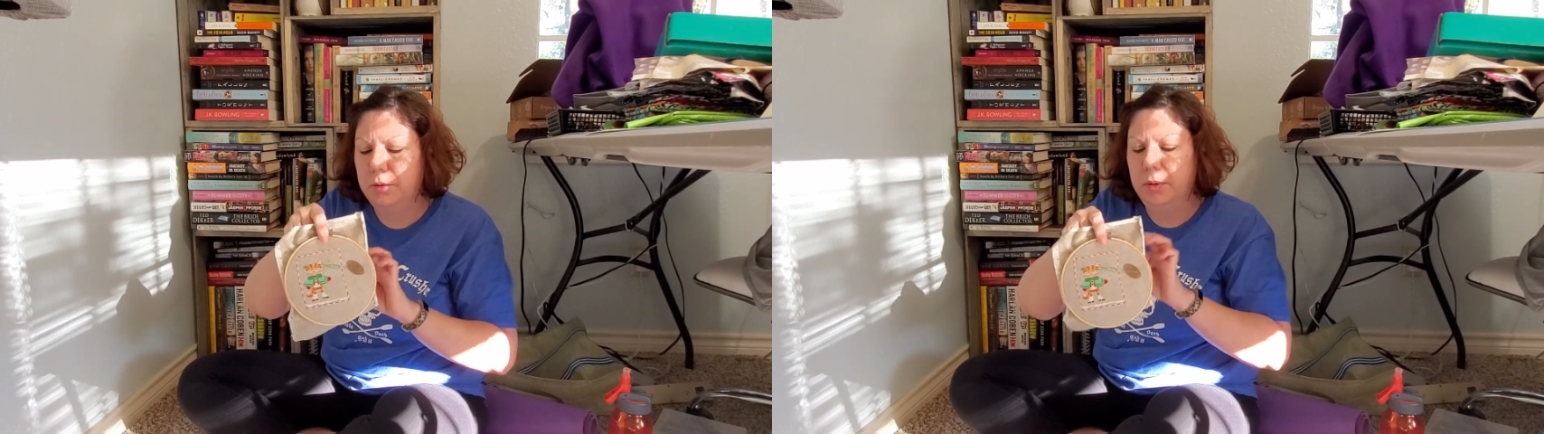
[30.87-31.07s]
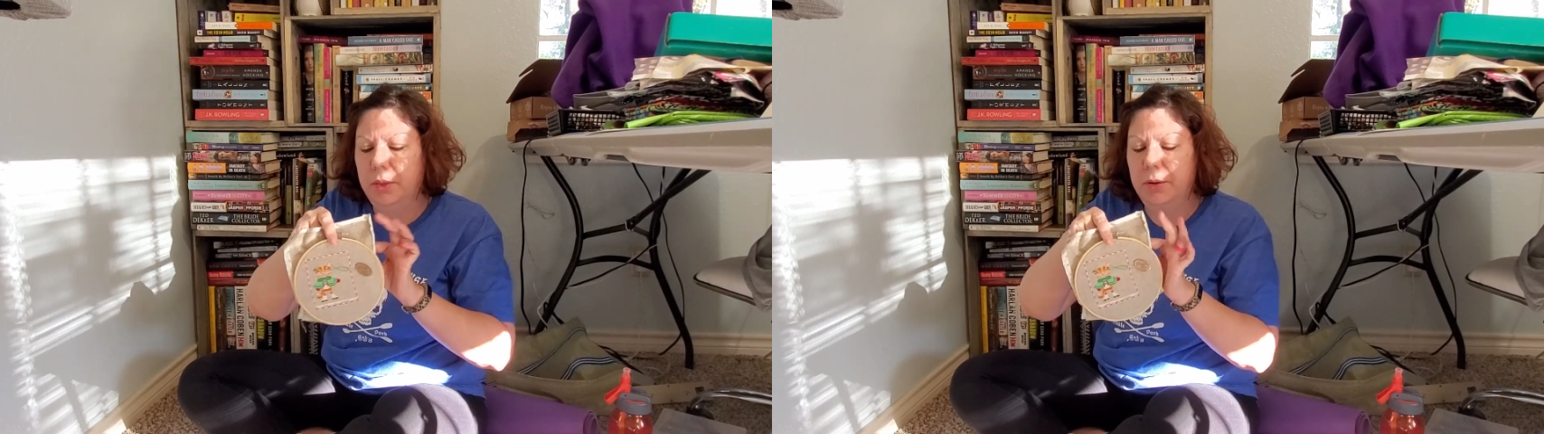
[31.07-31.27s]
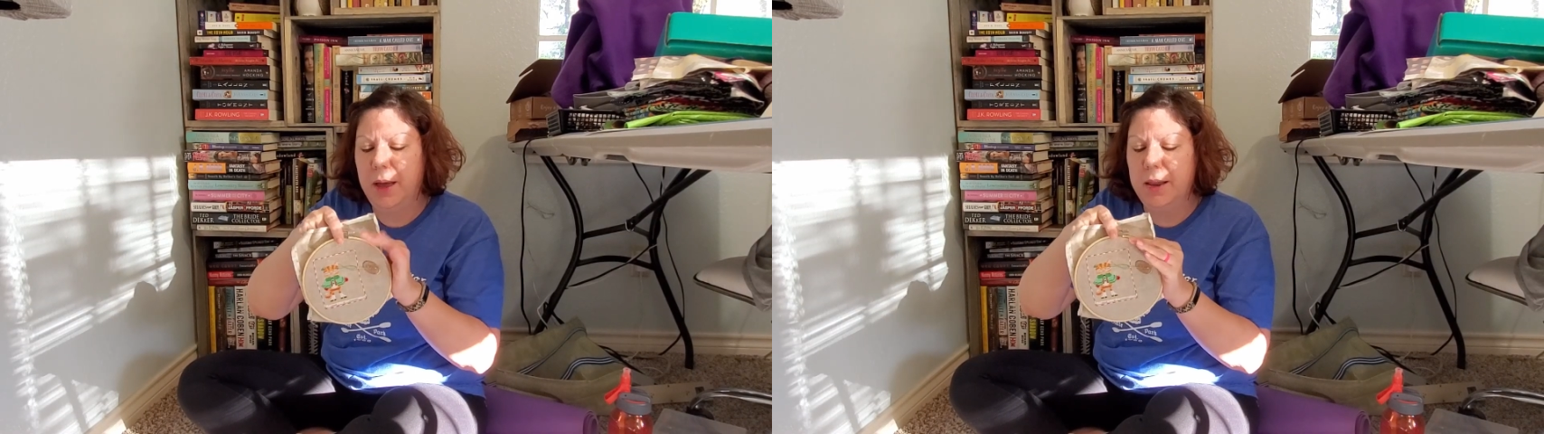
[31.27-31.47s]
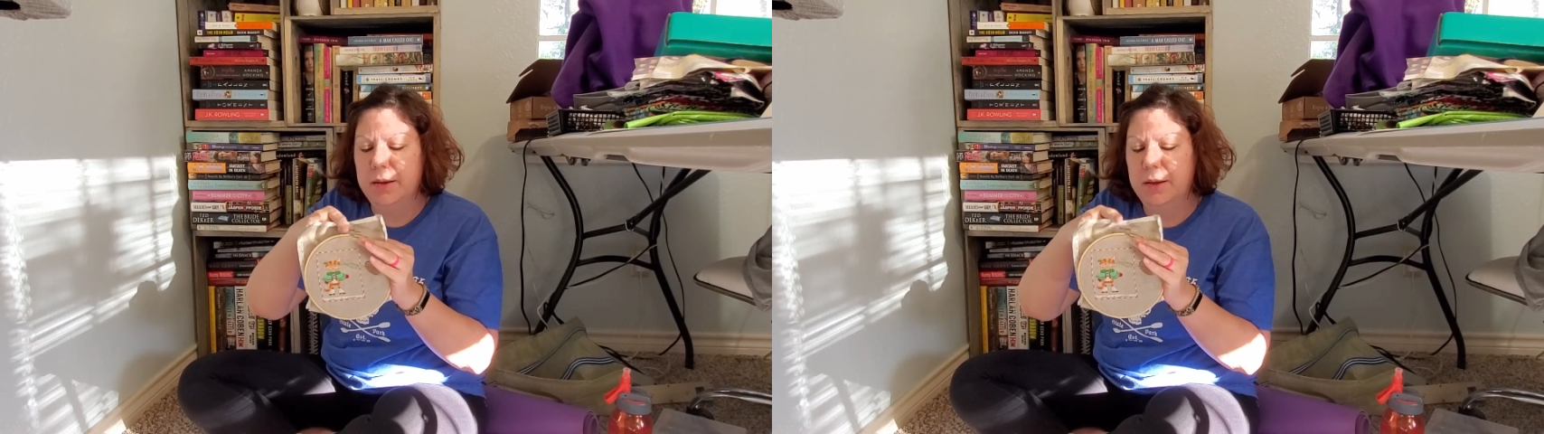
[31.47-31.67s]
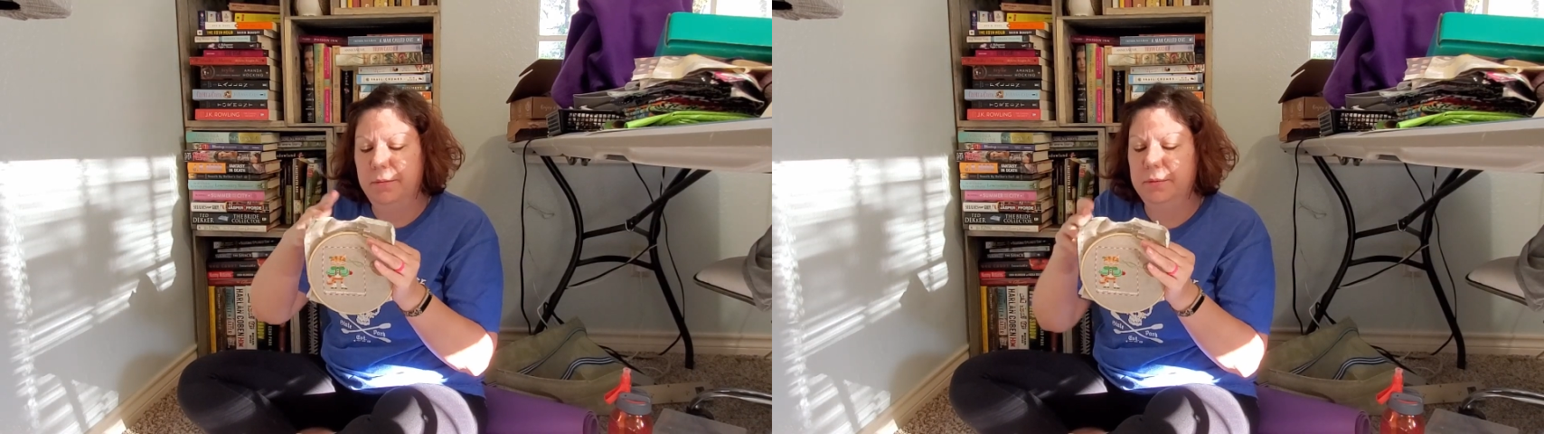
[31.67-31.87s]
or whether I had
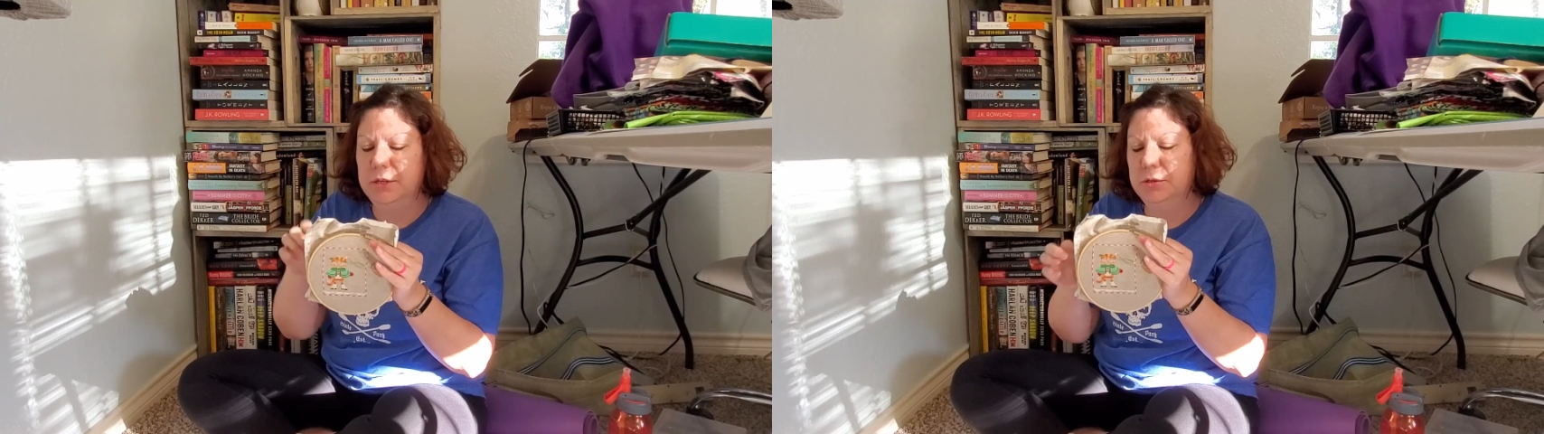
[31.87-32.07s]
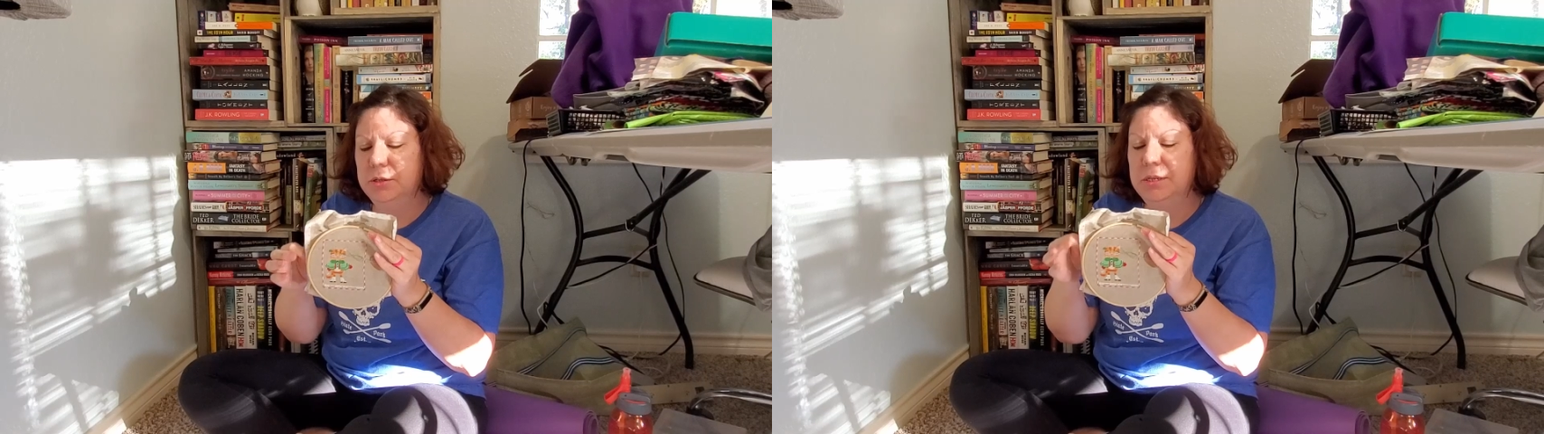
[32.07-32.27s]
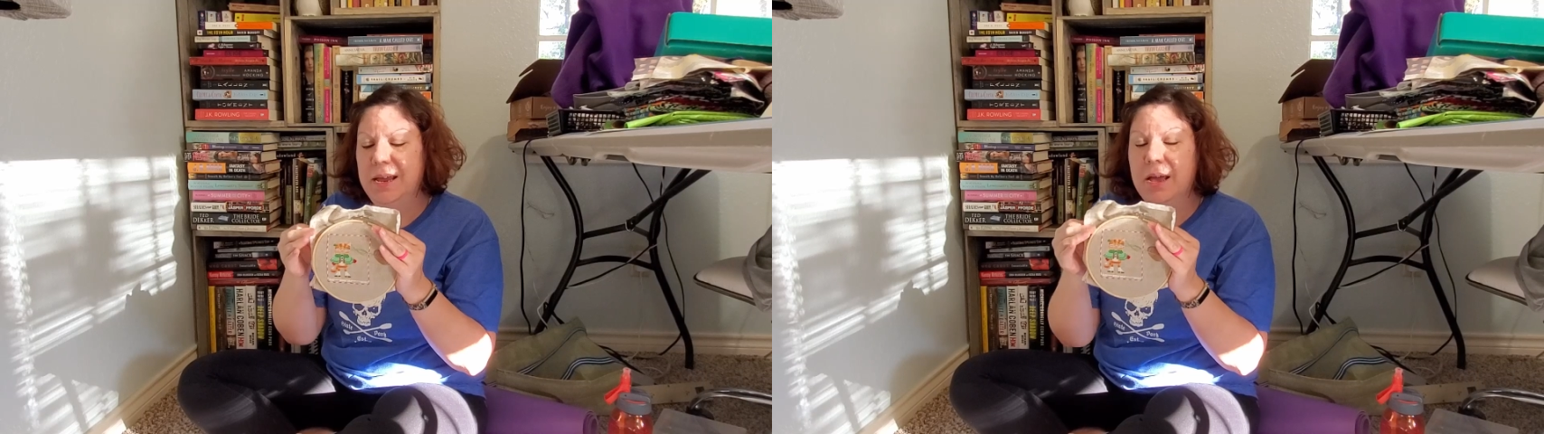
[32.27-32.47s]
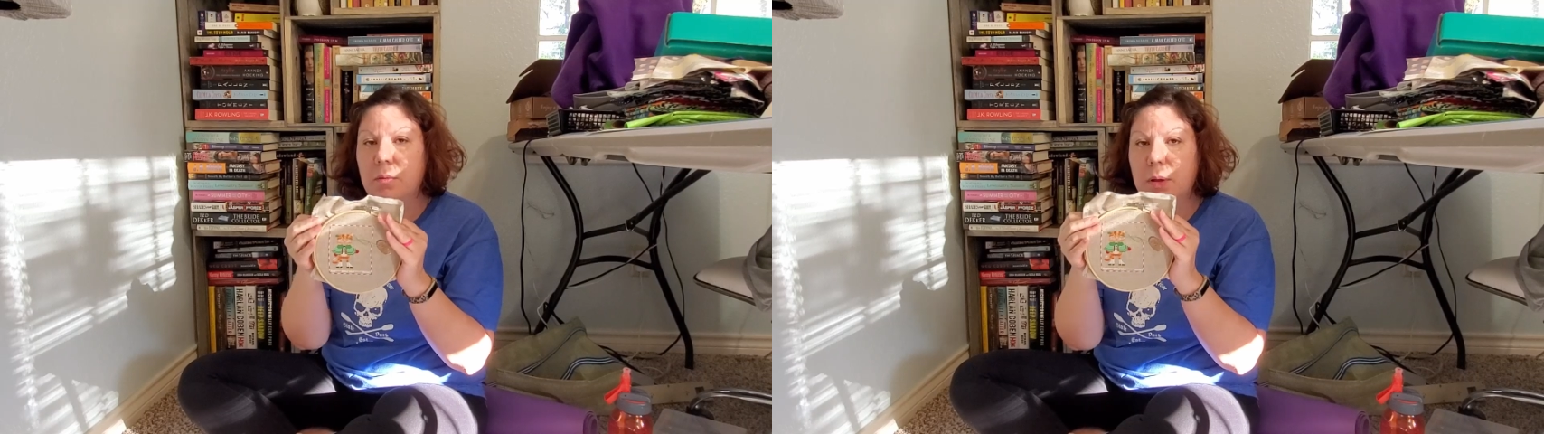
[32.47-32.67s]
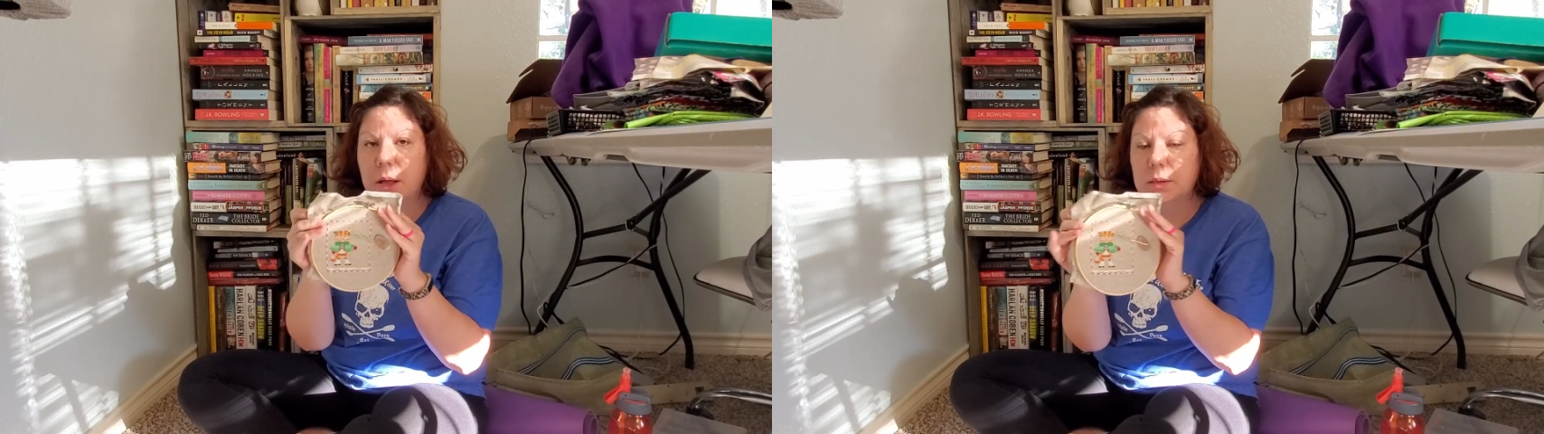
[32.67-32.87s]
enough that you could tell
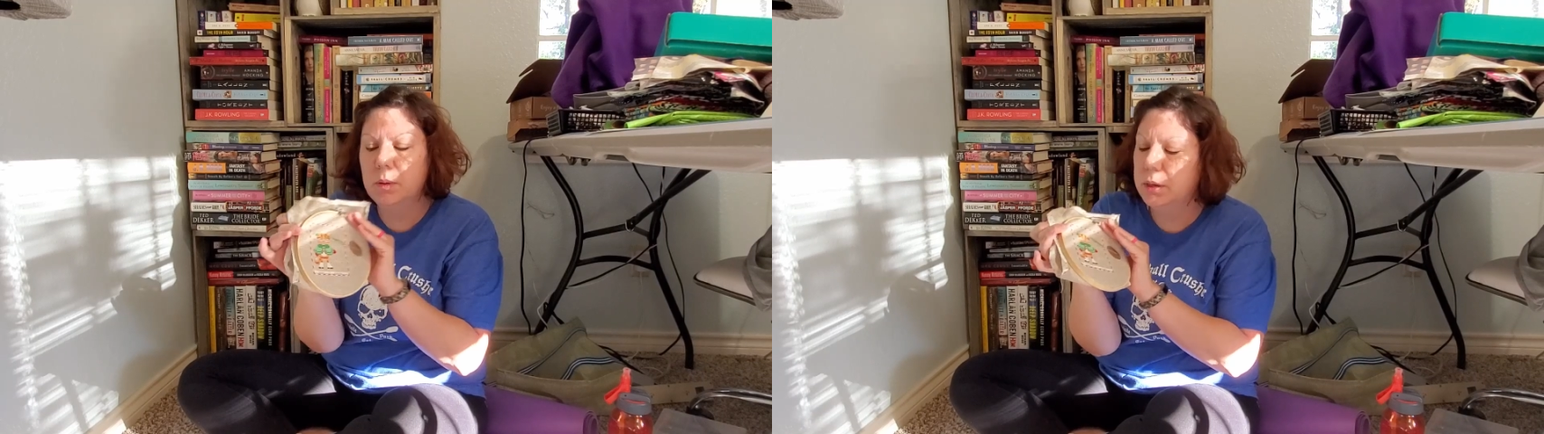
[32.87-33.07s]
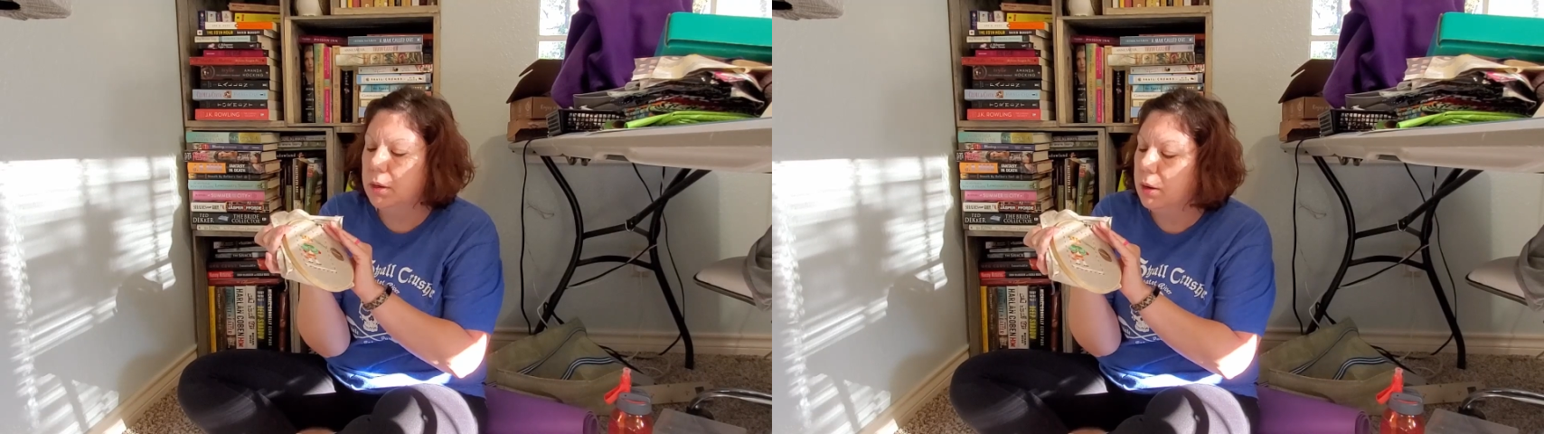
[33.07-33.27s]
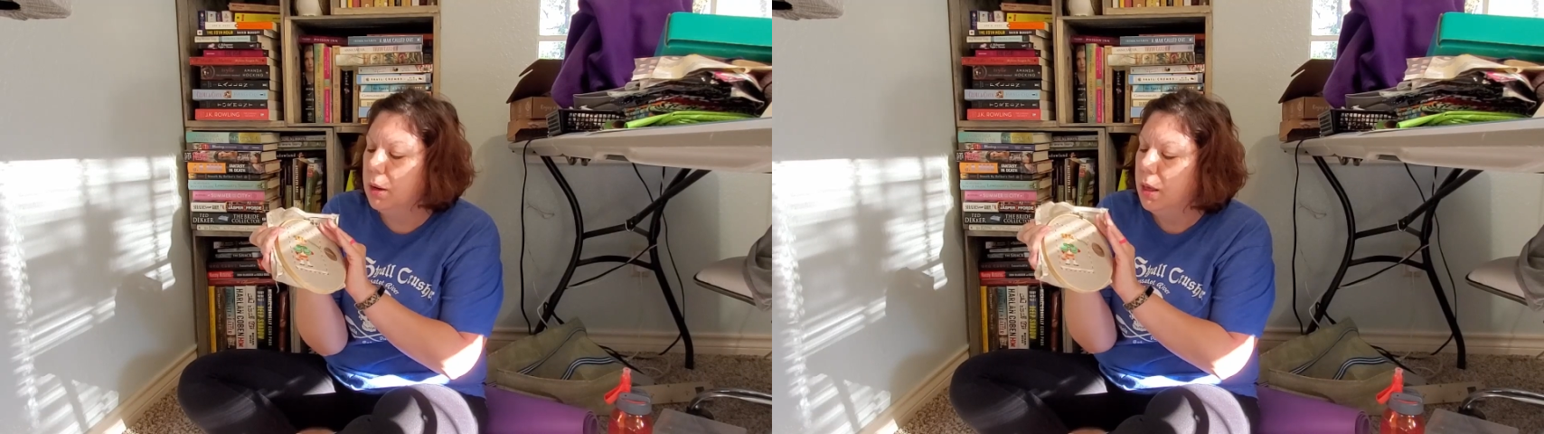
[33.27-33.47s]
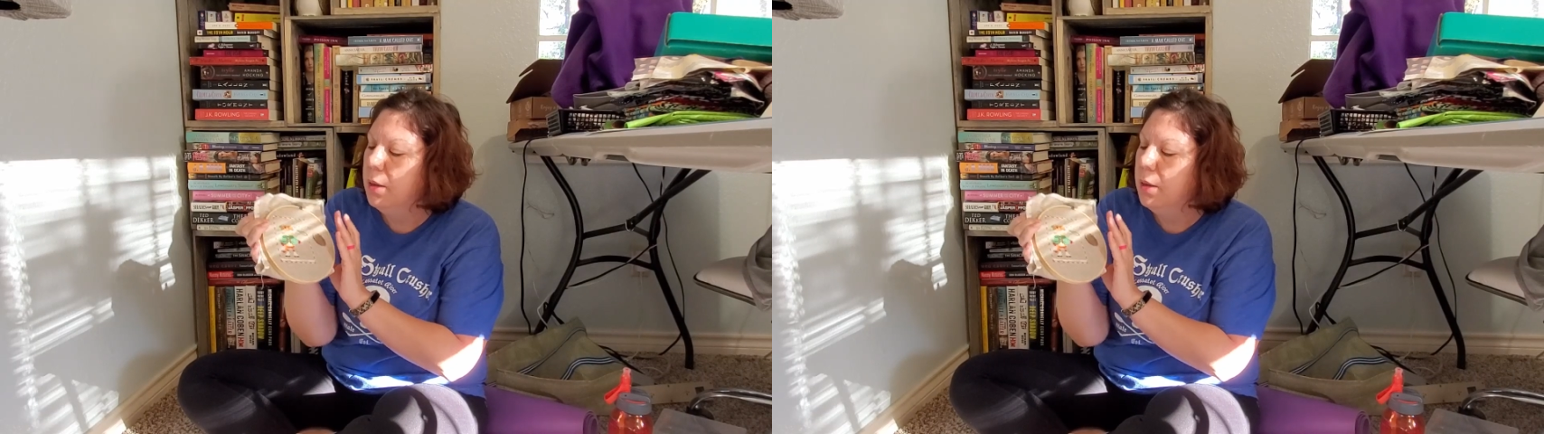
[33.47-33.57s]
what I was working on,